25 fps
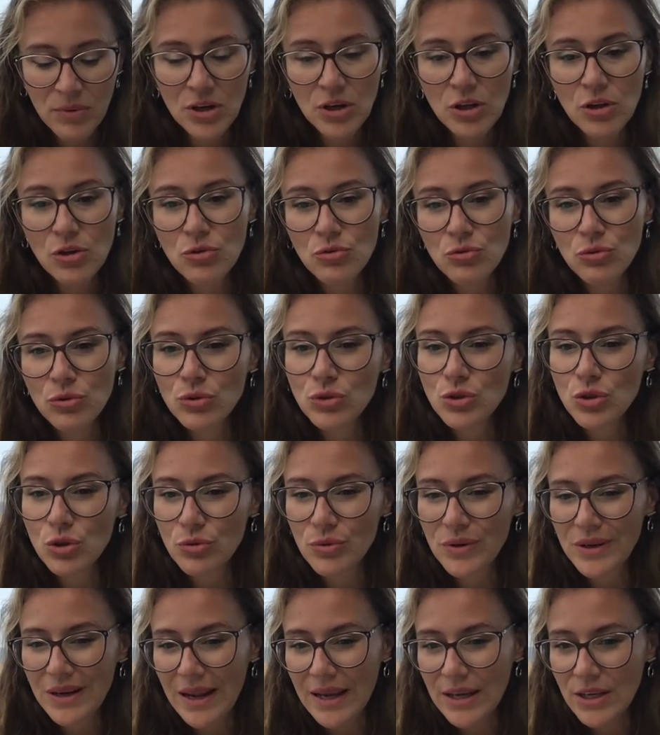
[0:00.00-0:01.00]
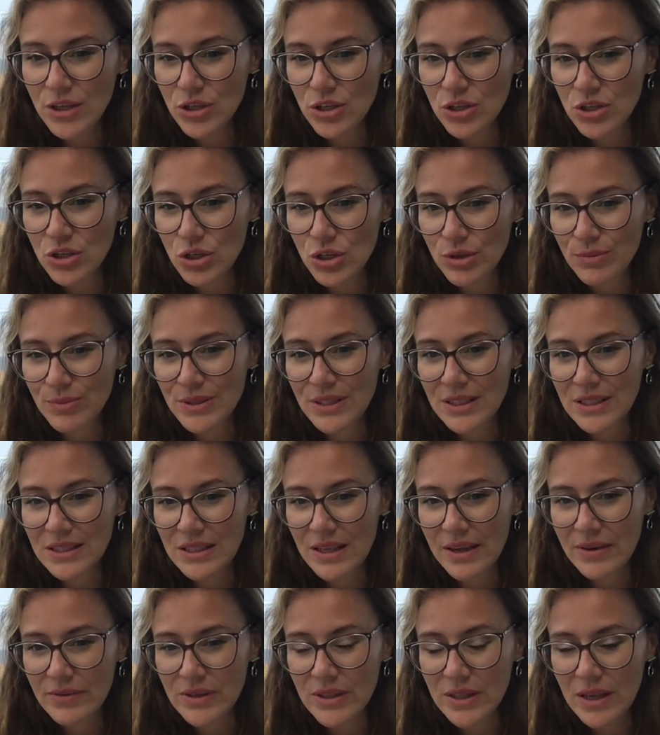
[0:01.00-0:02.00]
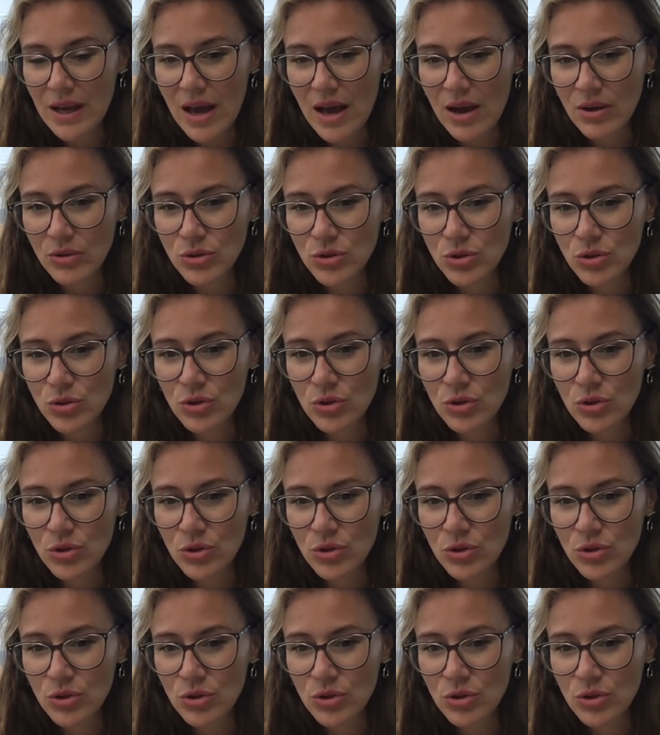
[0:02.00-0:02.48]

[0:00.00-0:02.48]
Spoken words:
Mercury rules your relationships, the 7th house.